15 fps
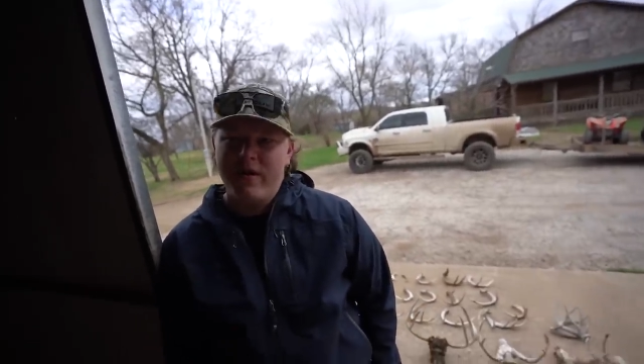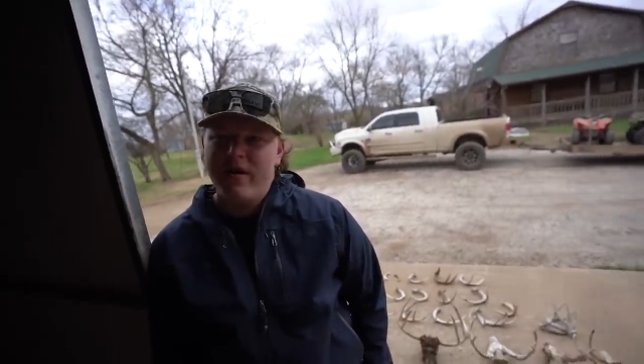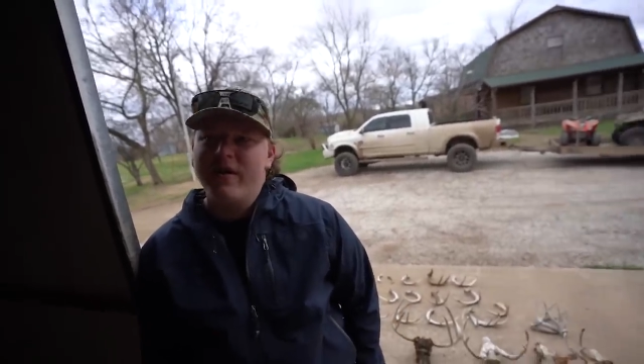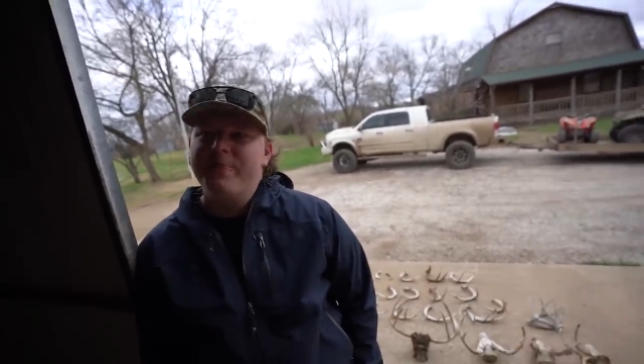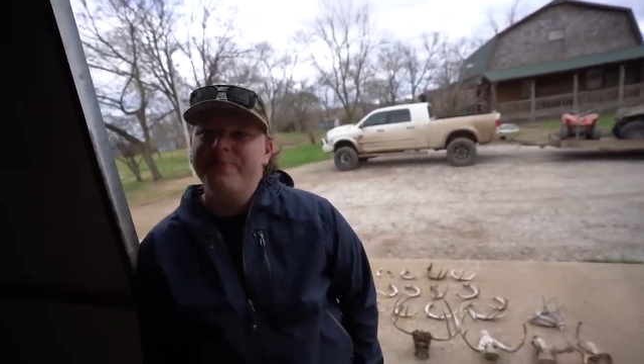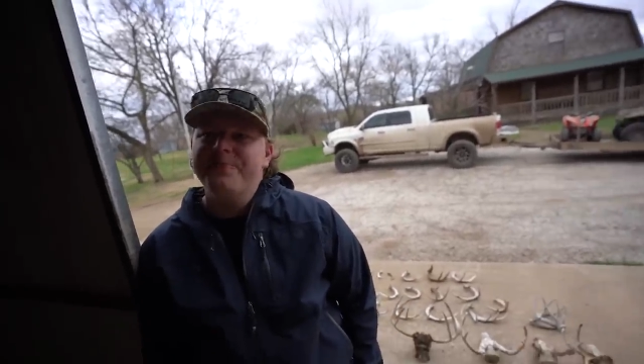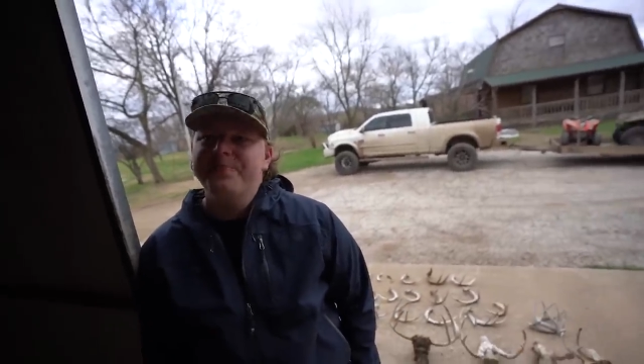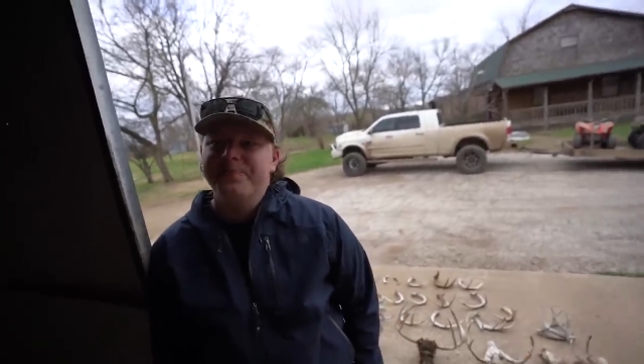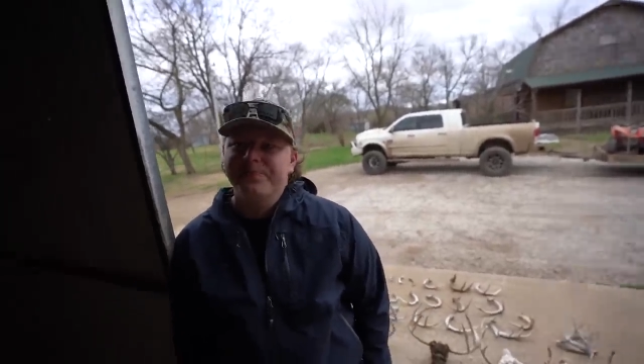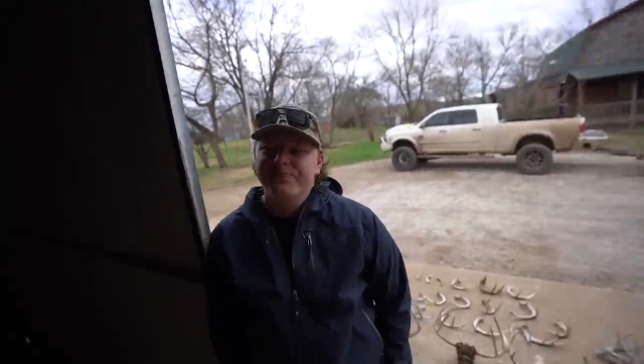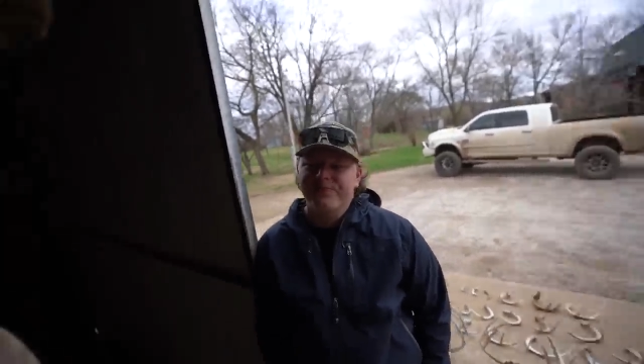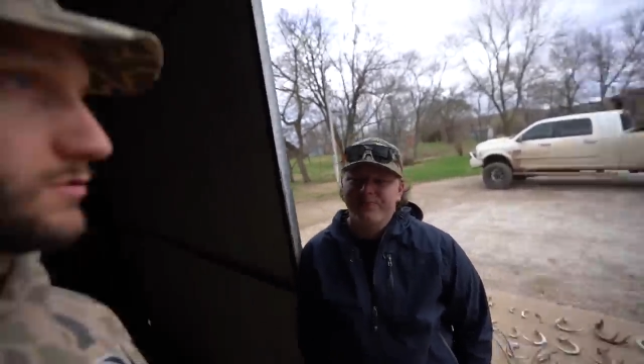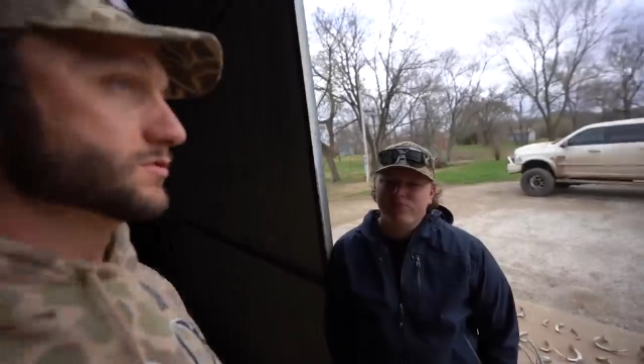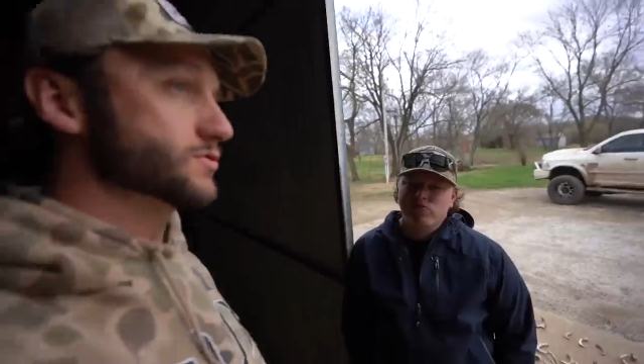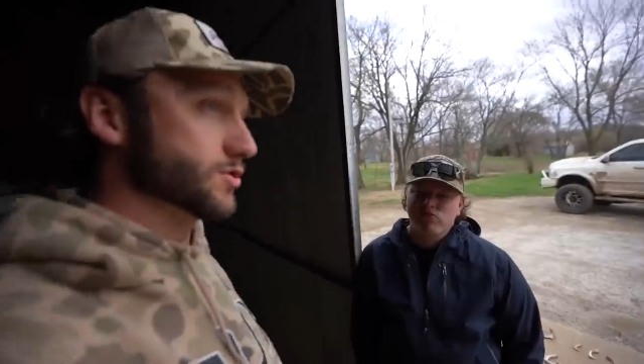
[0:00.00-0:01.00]
Yeah,
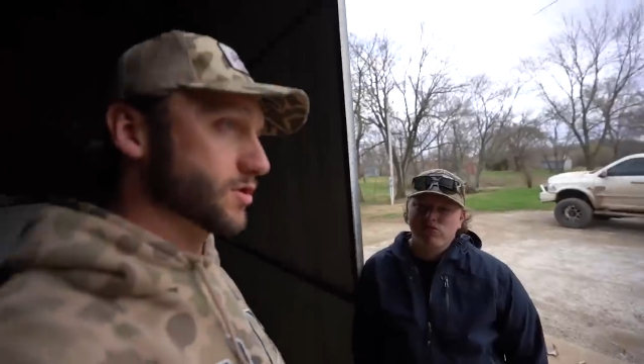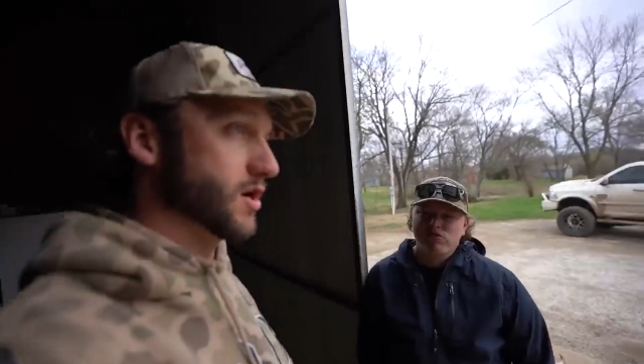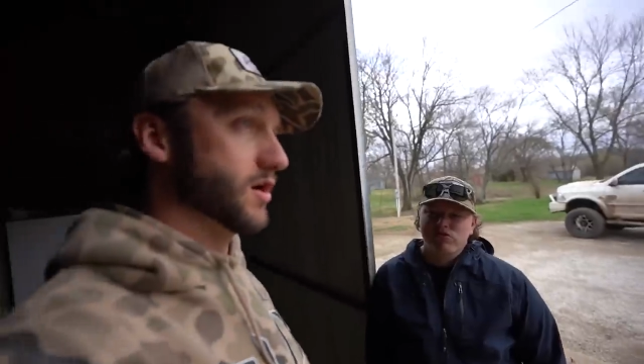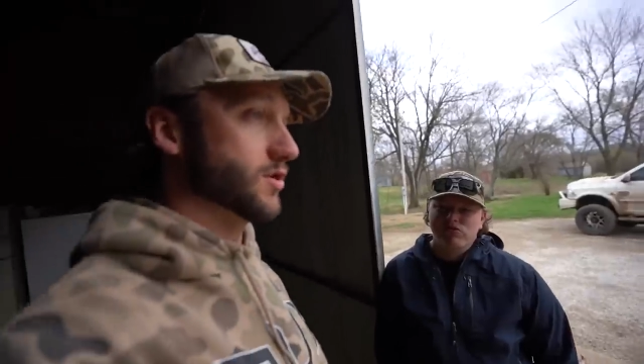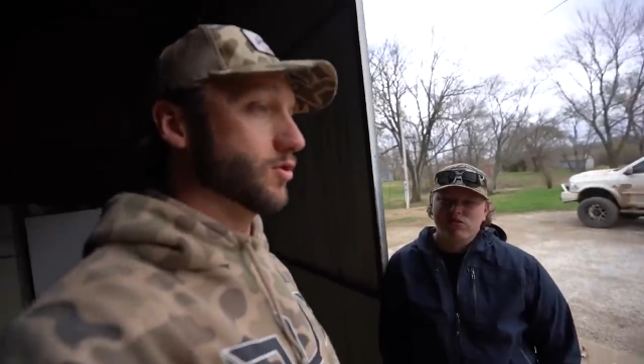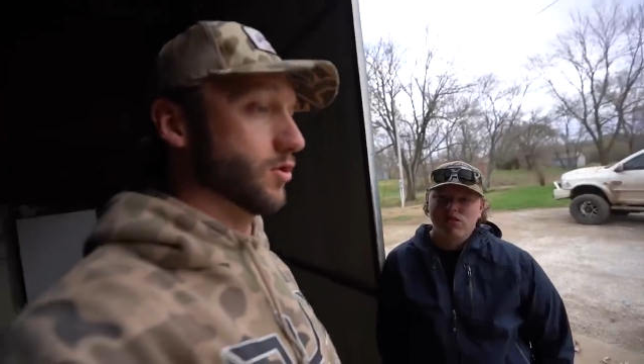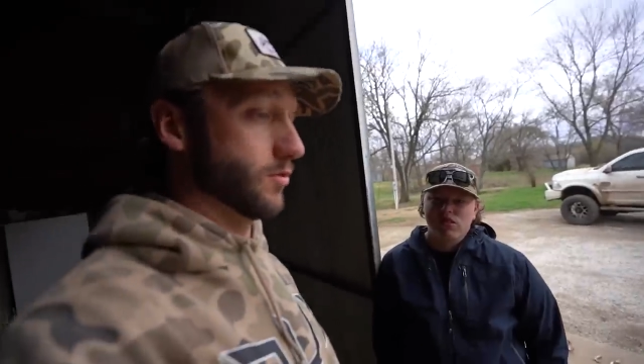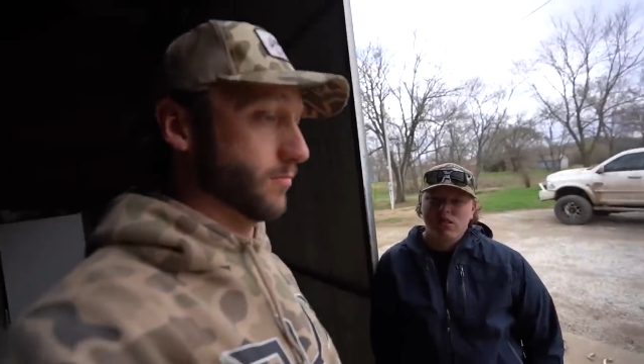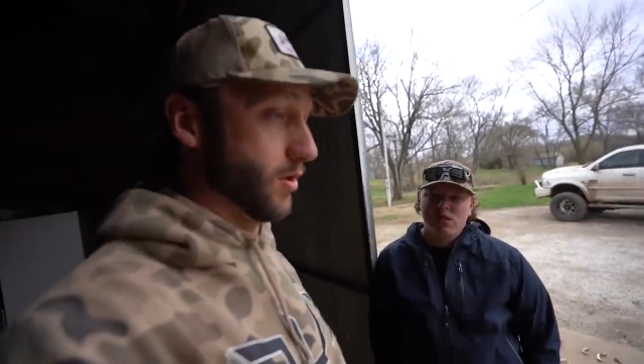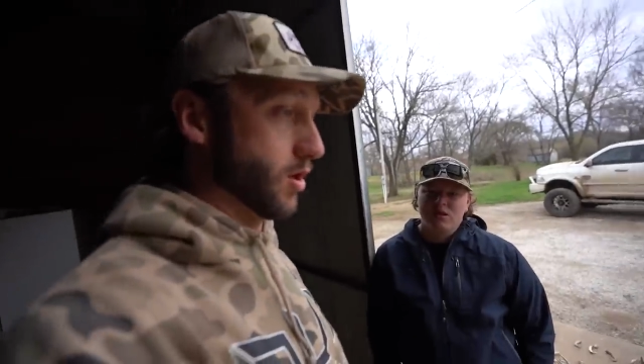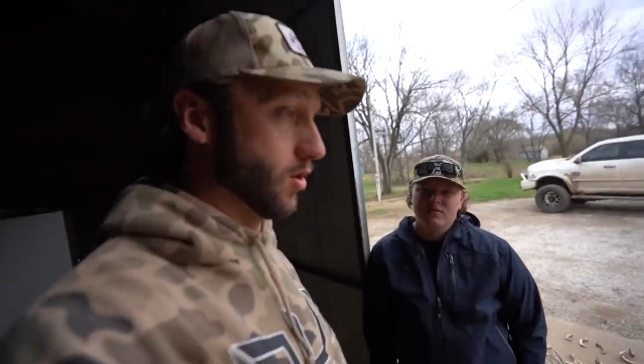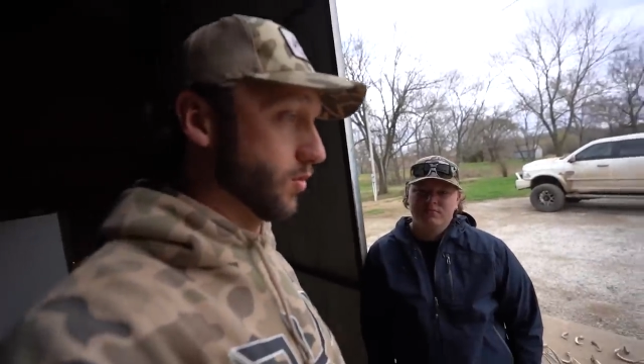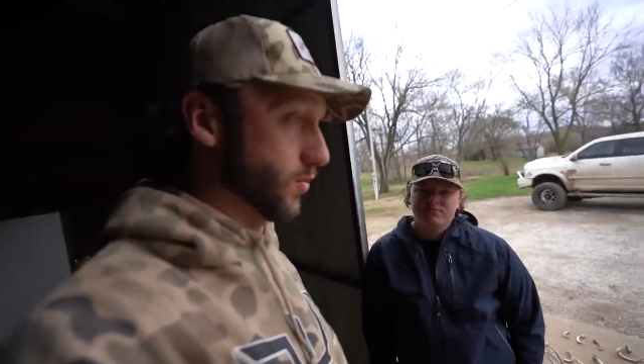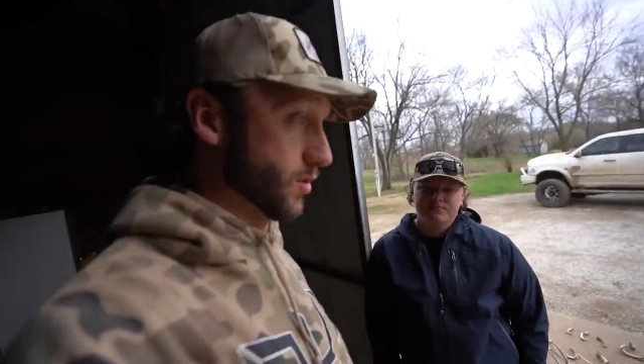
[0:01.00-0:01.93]
they're not doing bow,